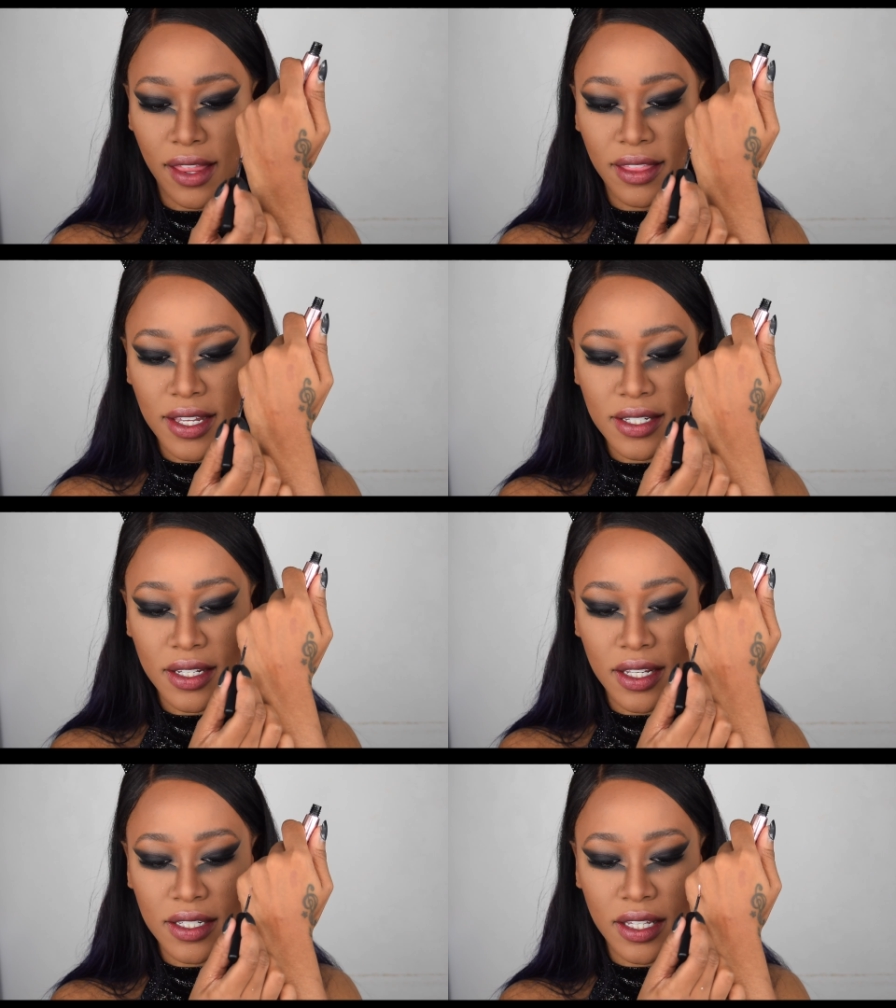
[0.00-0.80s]
And this
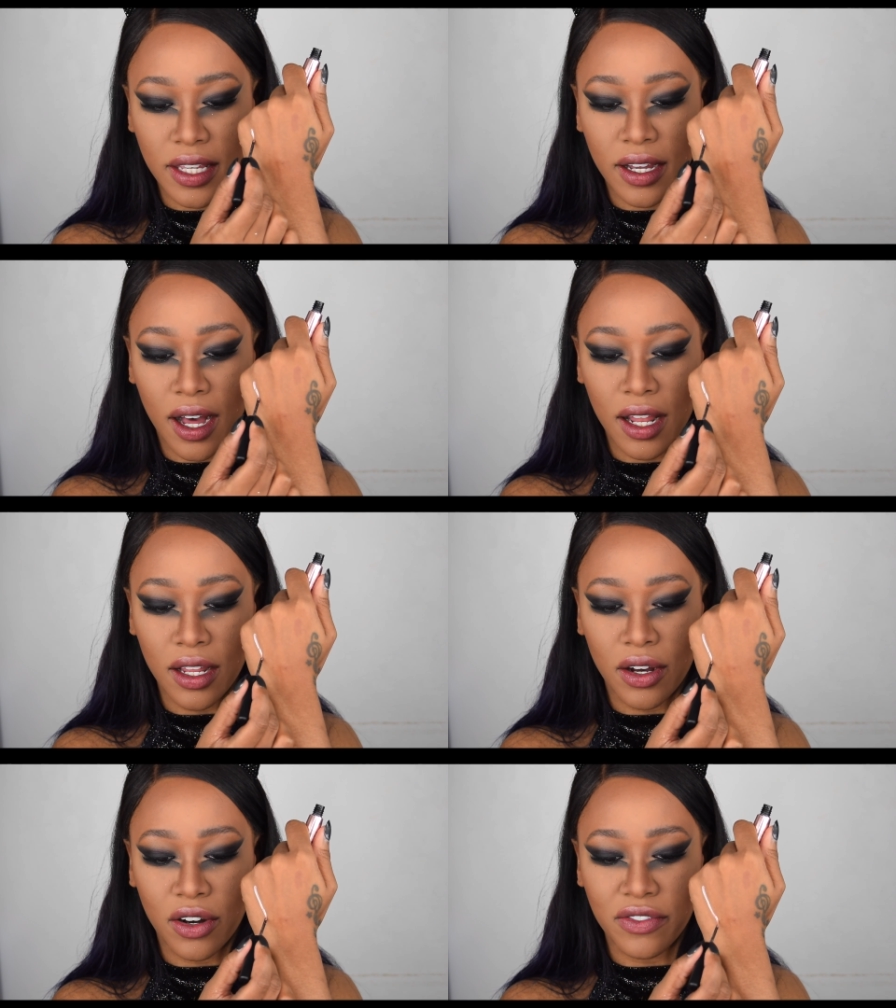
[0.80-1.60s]
is the
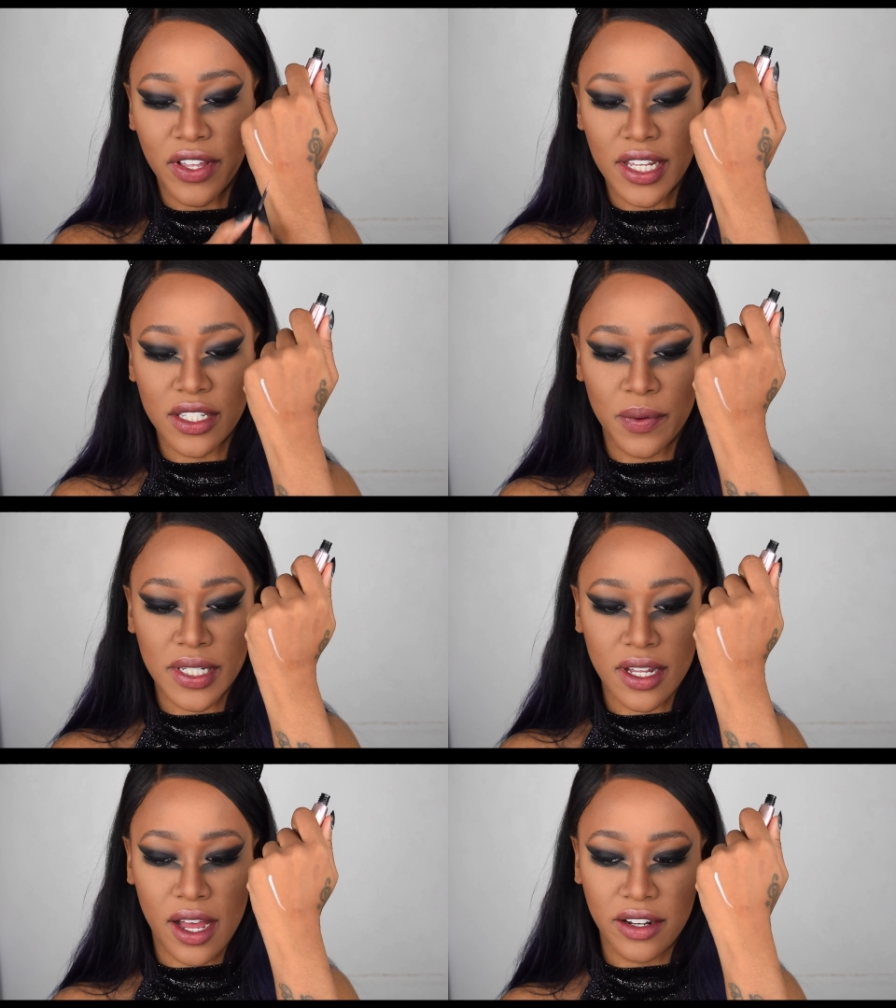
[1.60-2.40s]
color of it. So
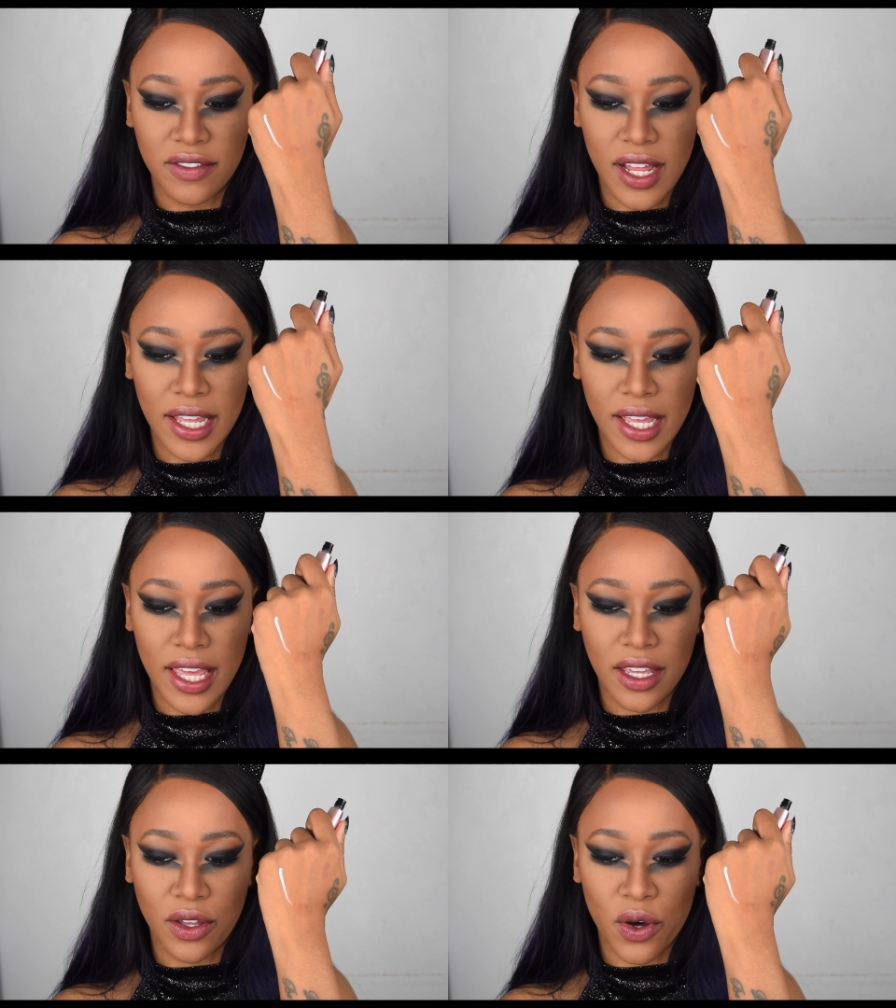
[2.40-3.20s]
it's kind of like
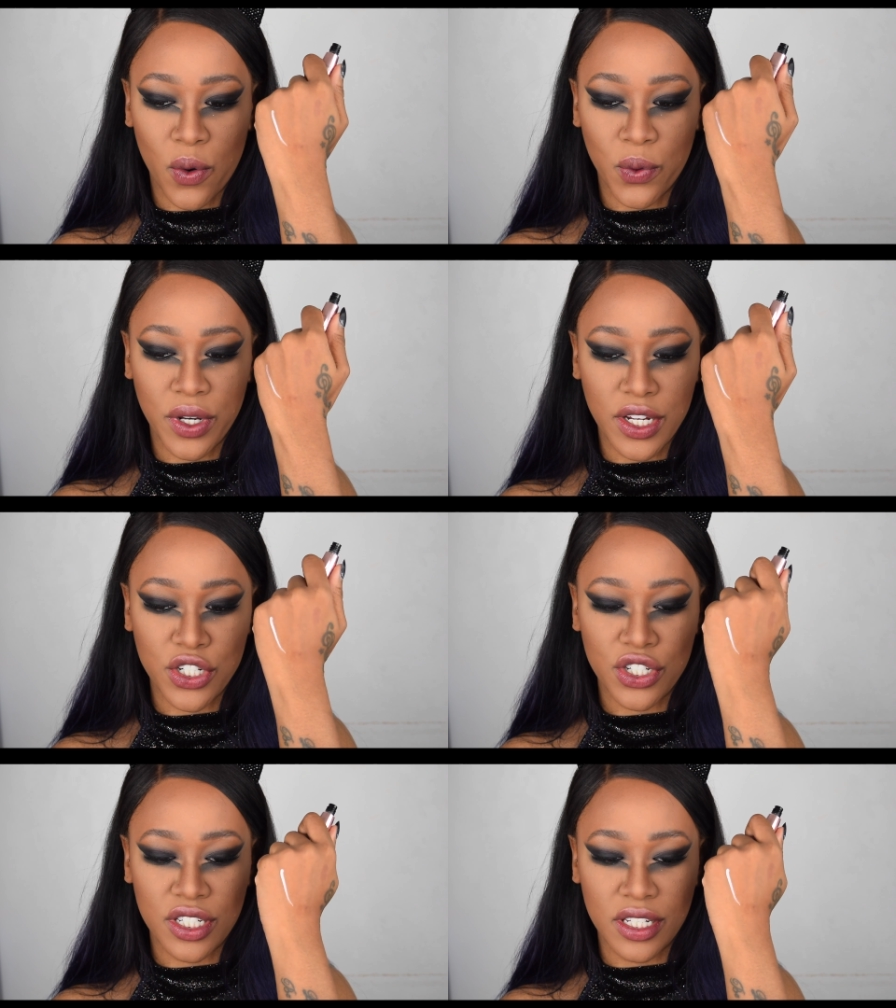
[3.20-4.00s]
a
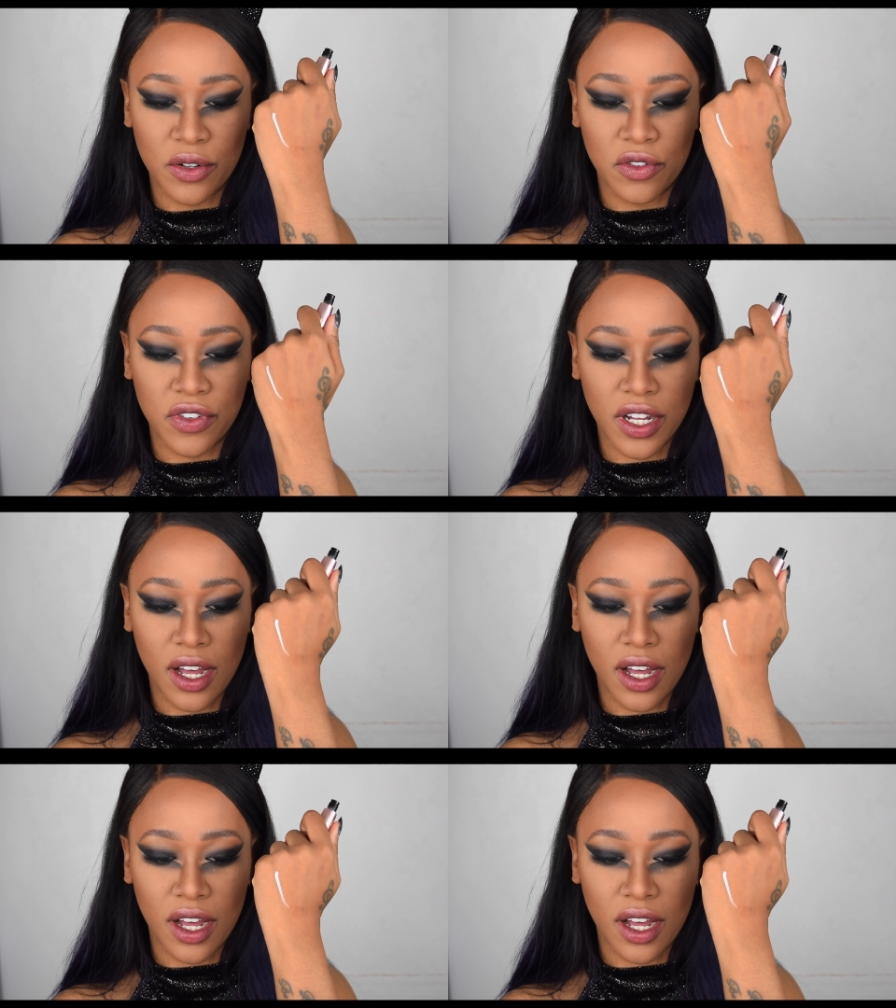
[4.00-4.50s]
goldish silver